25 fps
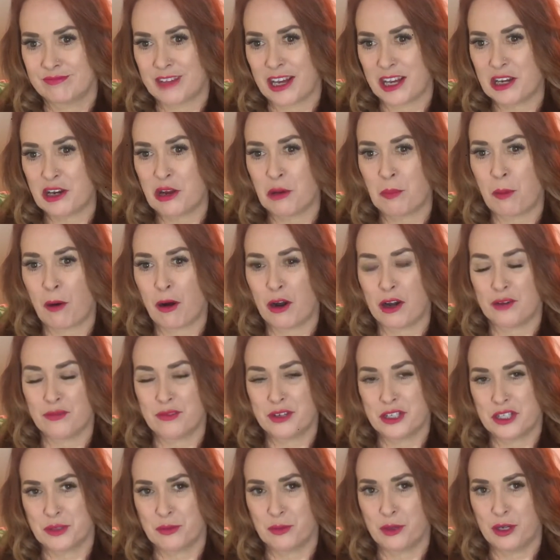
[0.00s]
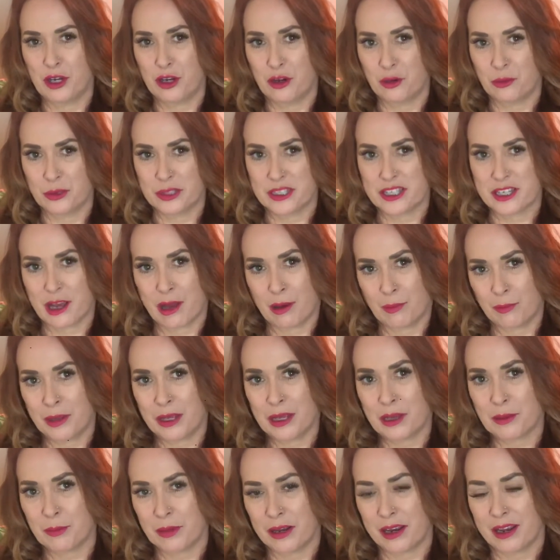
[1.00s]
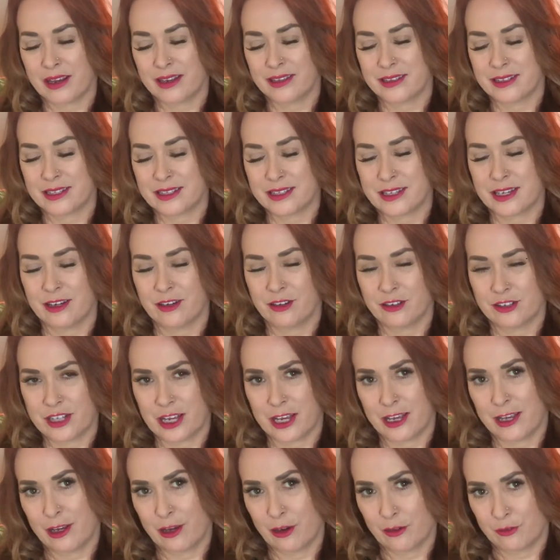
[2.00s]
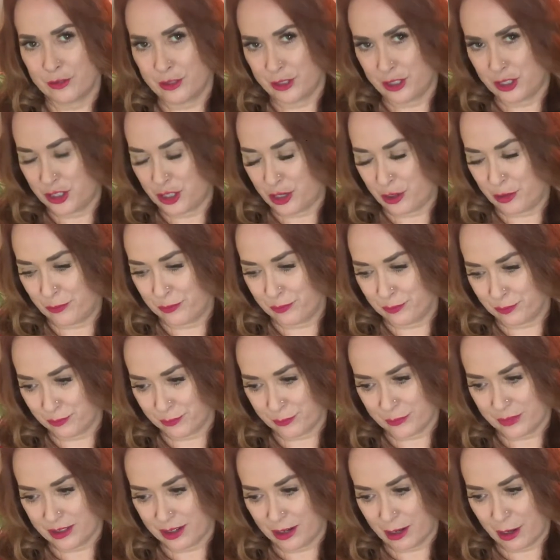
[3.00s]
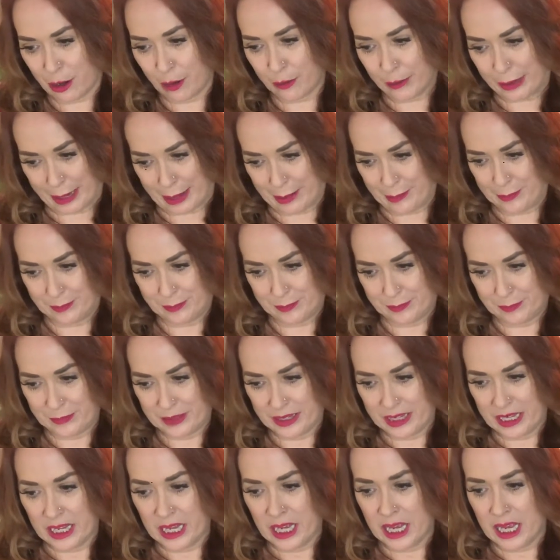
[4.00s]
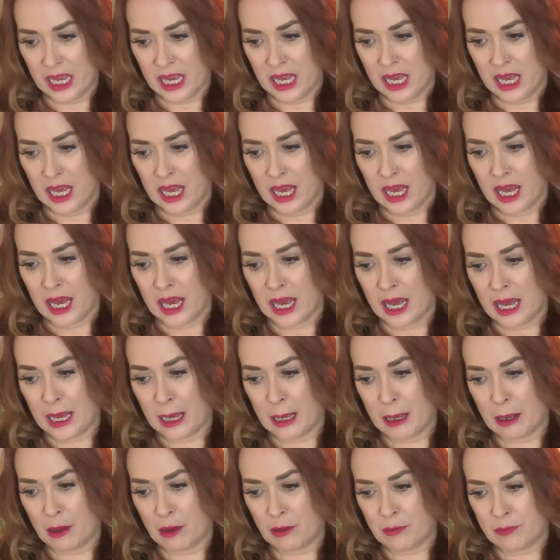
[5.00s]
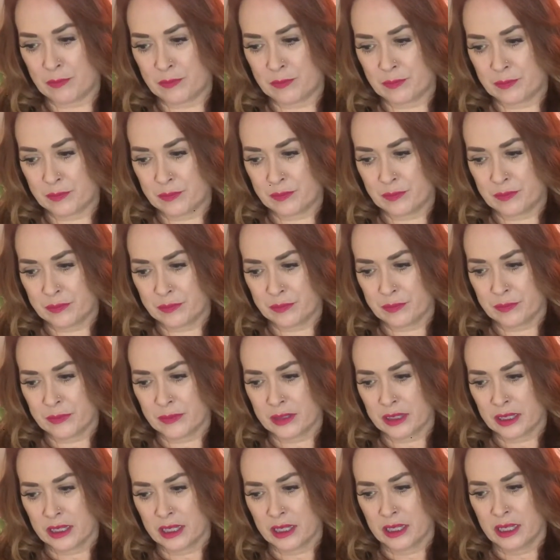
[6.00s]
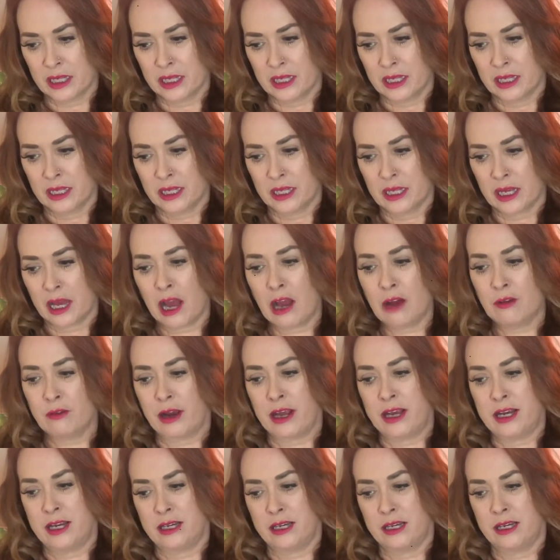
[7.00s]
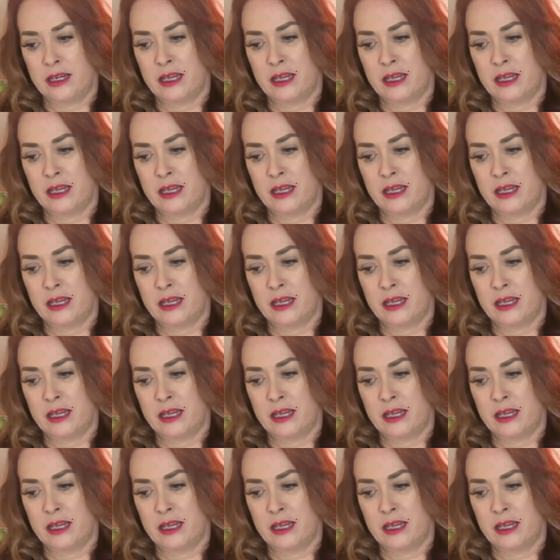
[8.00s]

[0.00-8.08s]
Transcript: I know part of it is we know what's coming, but I can see her taking over the show. Okay. All right.